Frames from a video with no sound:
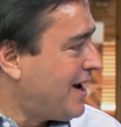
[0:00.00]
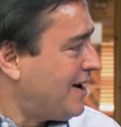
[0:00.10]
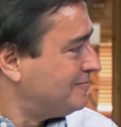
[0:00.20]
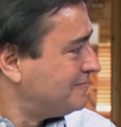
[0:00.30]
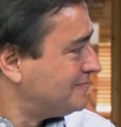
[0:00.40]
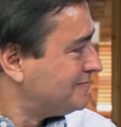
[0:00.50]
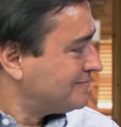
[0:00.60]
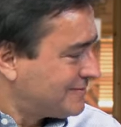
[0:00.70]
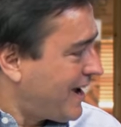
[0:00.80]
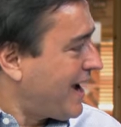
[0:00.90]
Um,
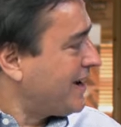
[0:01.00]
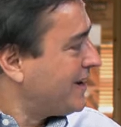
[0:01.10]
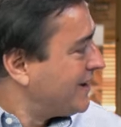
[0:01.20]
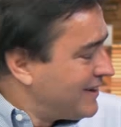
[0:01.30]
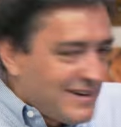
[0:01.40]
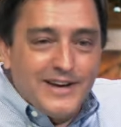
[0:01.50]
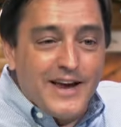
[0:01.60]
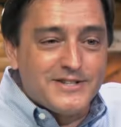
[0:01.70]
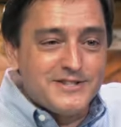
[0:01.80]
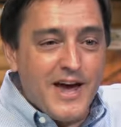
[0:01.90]
hey,
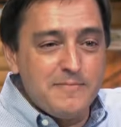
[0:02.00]
it's